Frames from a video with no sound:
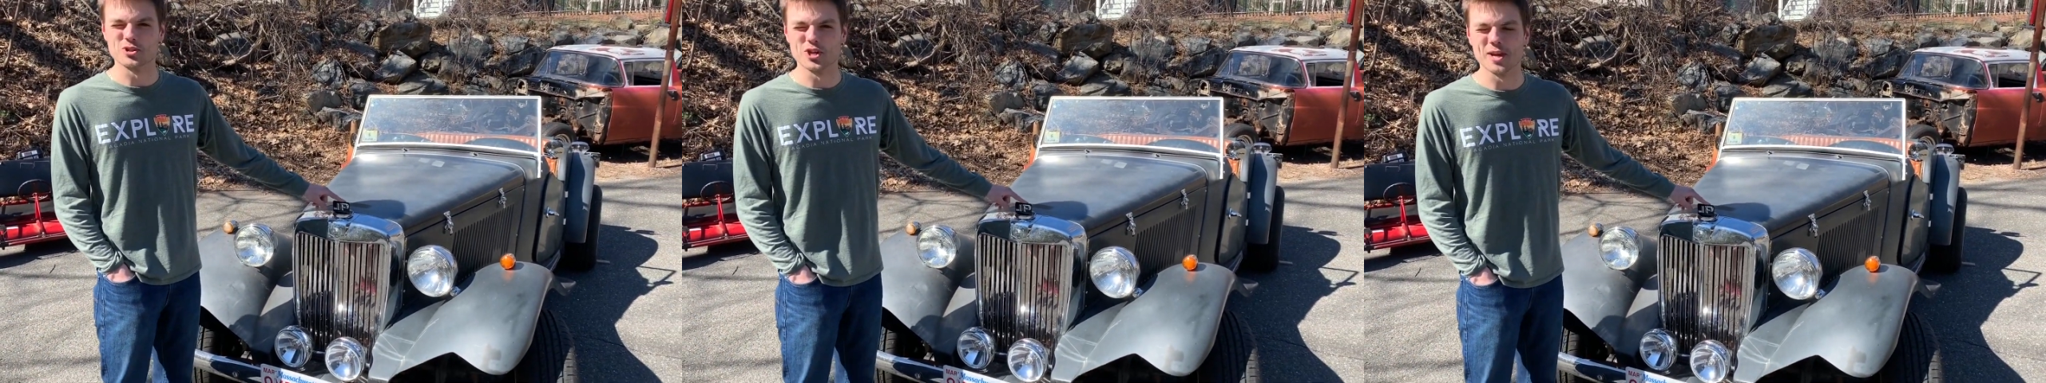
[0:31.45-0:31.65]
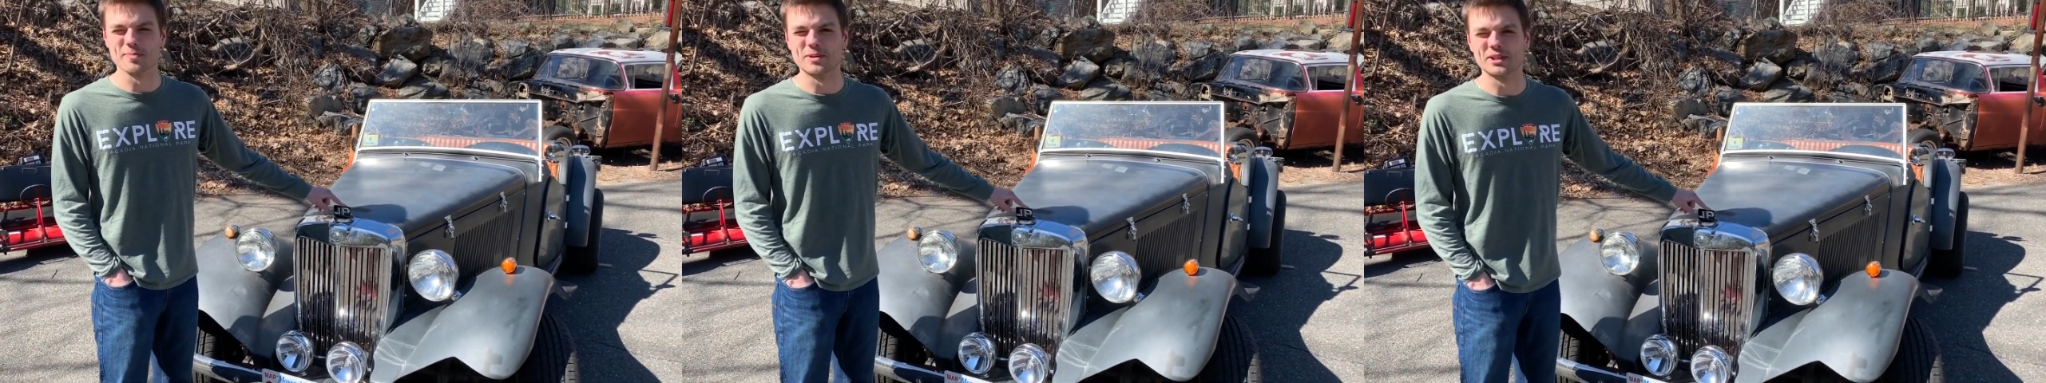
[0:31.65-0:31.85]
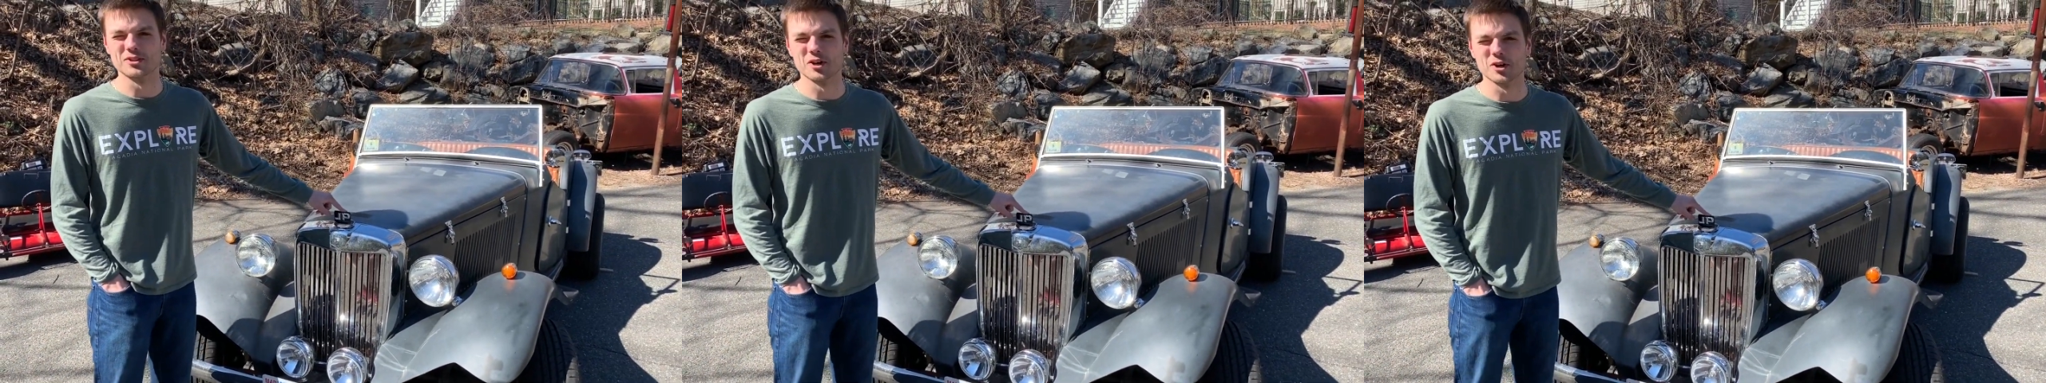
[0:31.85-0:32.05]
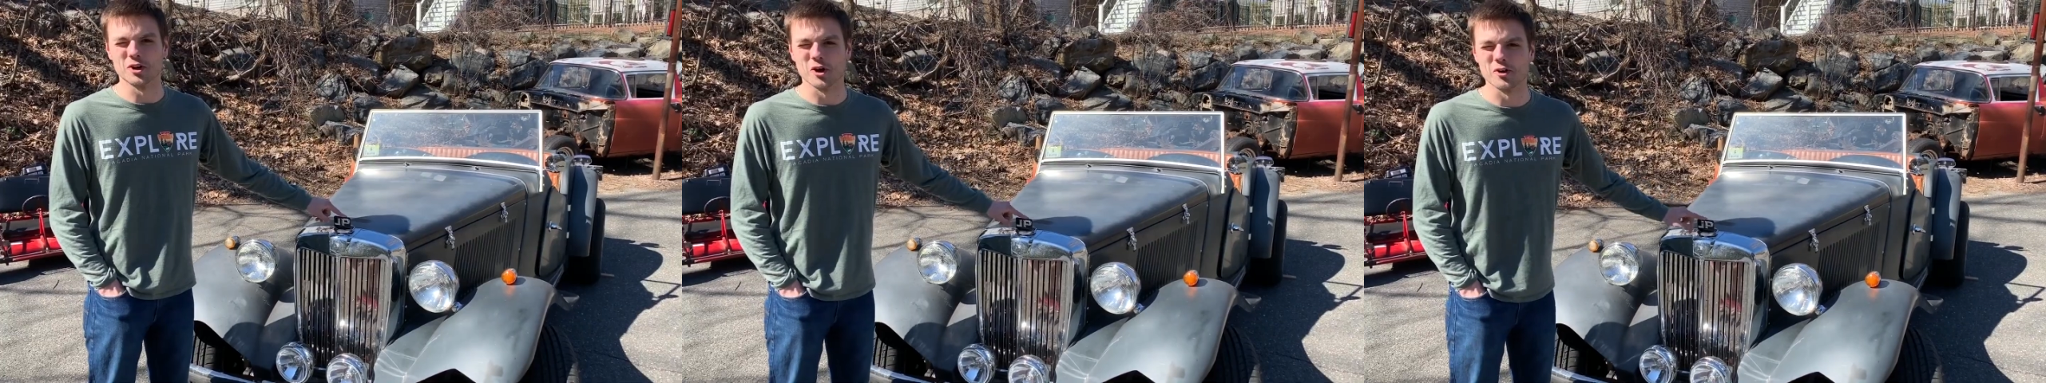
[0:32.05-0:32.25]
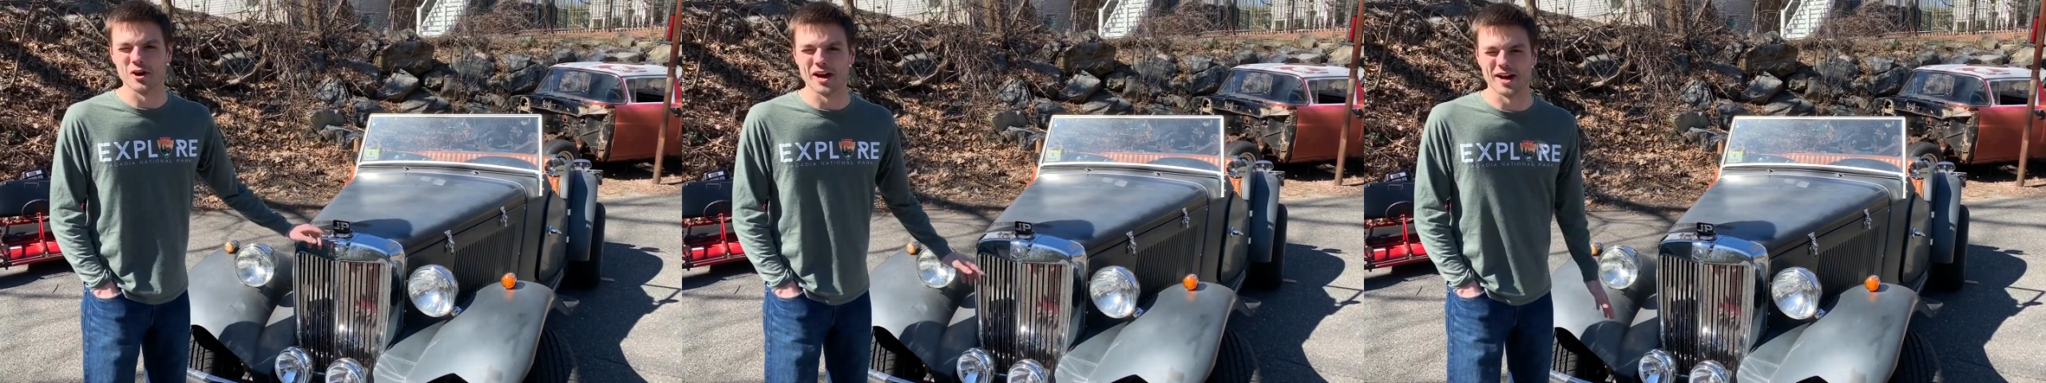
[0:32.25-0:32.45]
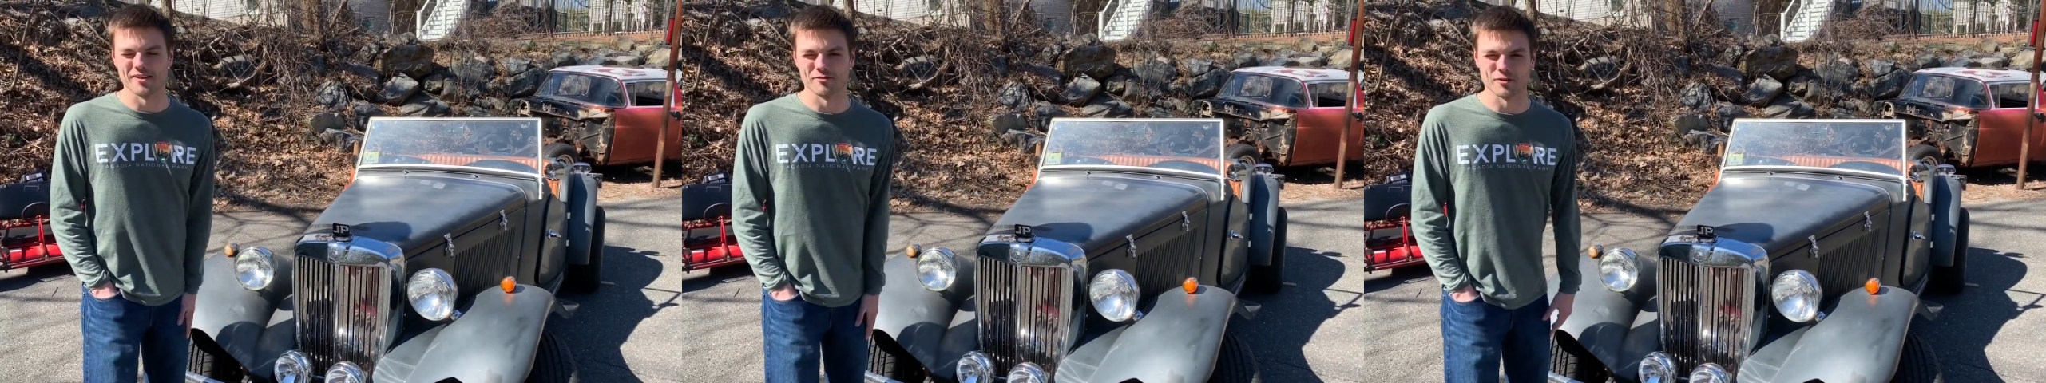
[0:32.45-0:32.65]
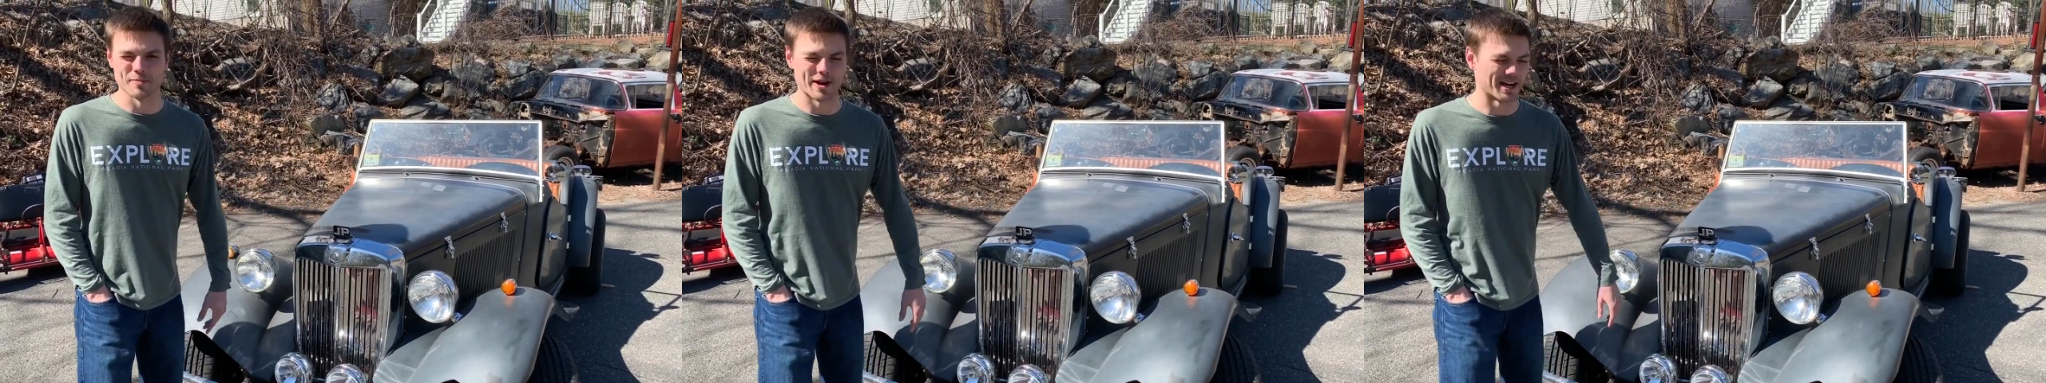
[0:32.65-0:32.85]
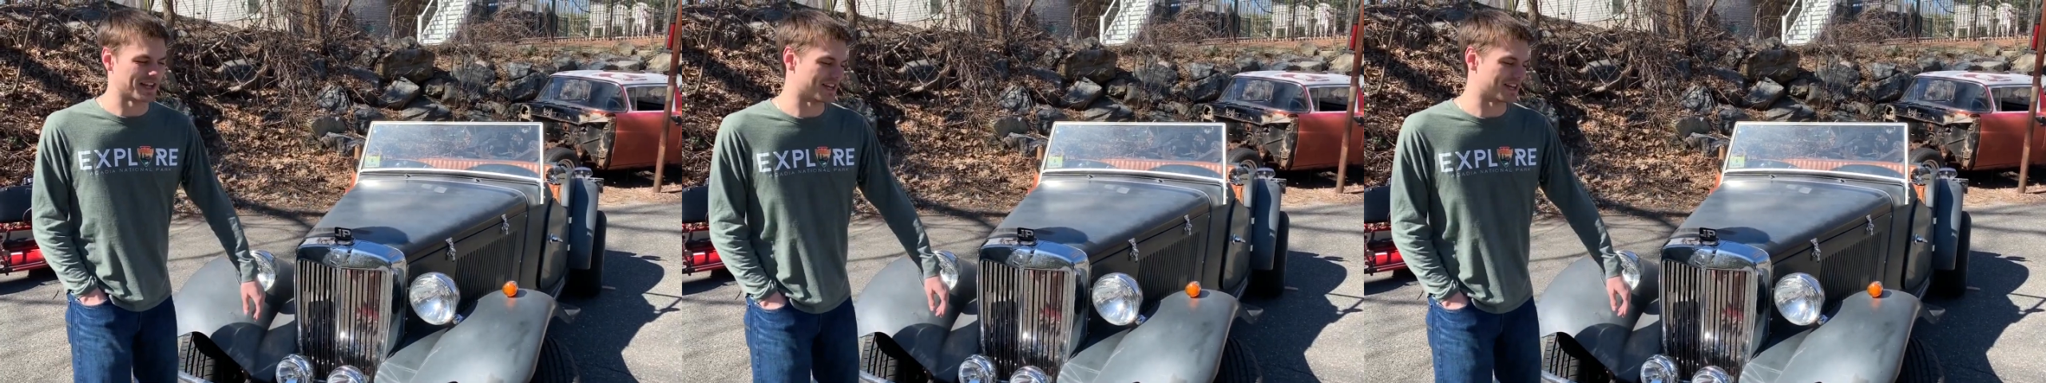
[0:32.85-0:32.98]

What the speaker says: JP logo for my